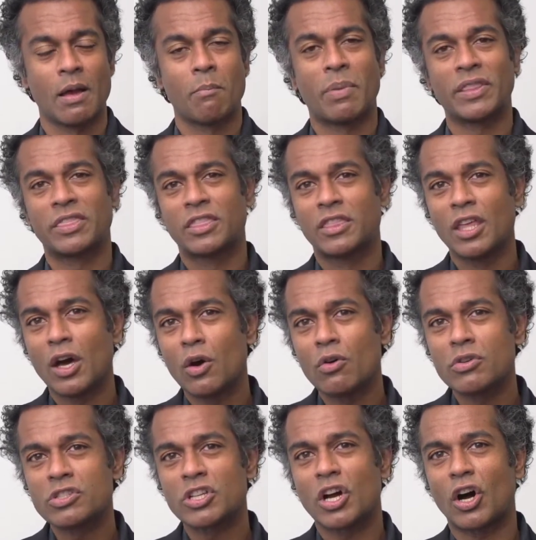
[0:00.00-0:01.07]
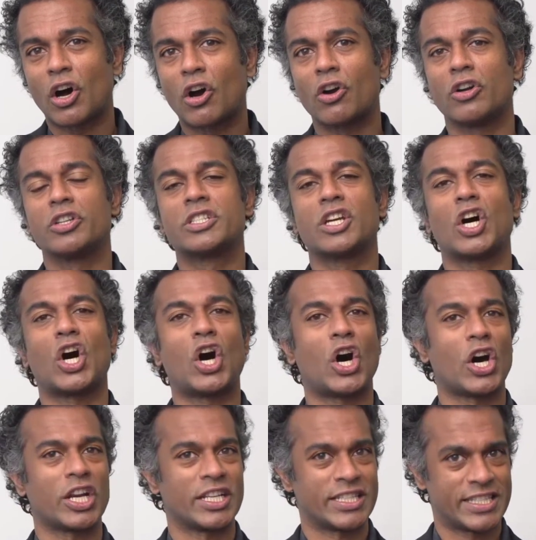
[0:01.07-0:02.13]
But those aren't
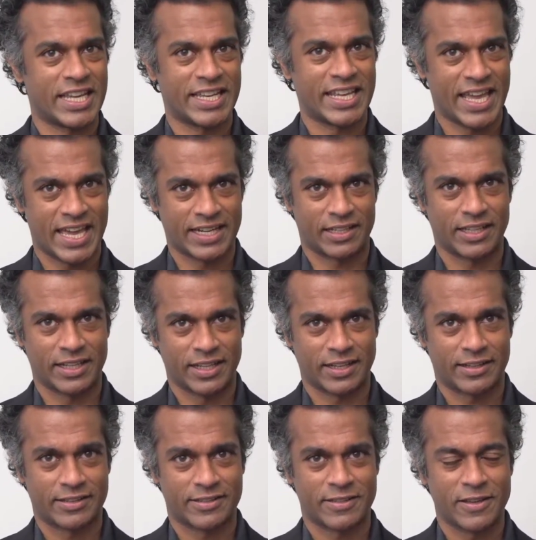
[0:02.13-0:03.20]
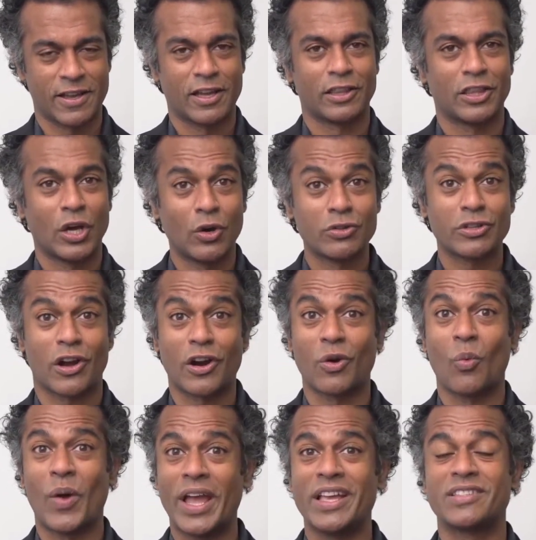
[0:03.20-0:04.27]
audit data analytics. Those are
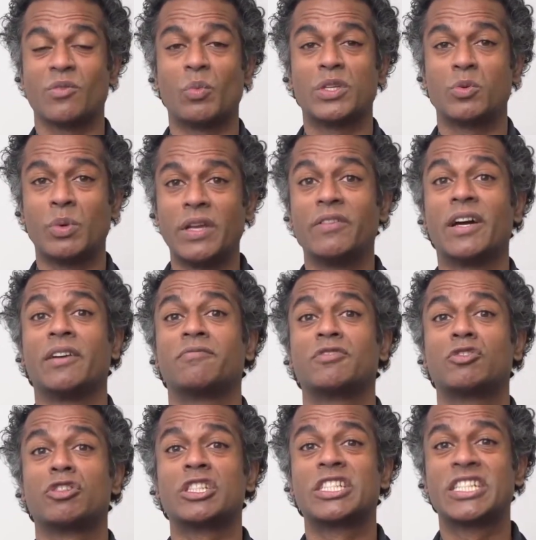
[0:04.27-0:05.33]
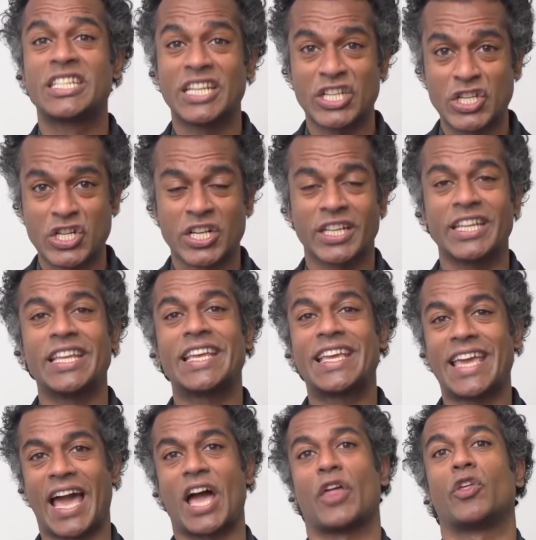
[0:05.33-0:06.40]
ways in which we have traditionally
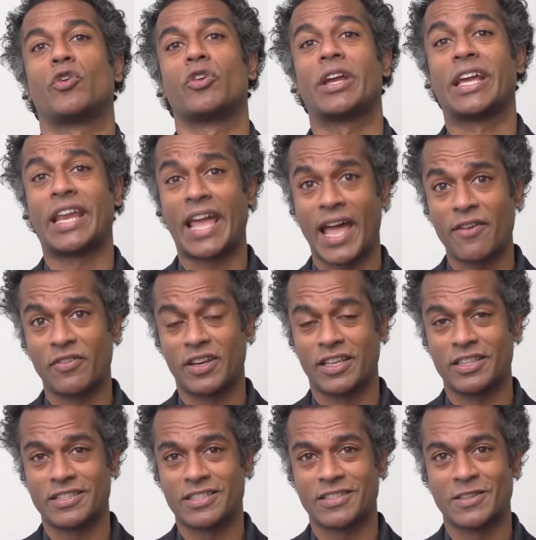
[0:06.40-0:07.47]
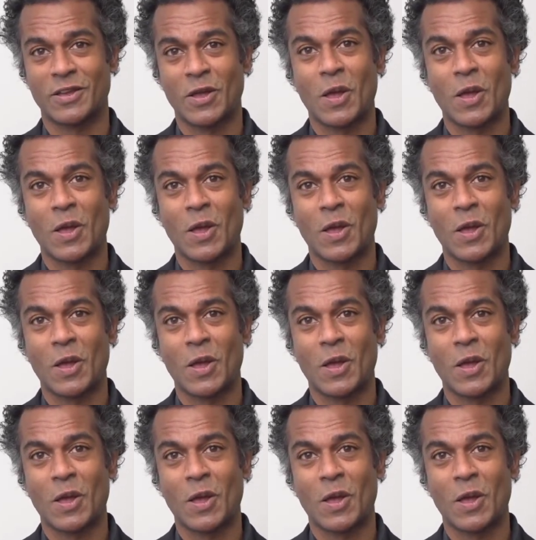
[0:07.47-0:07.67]
gathered evidence.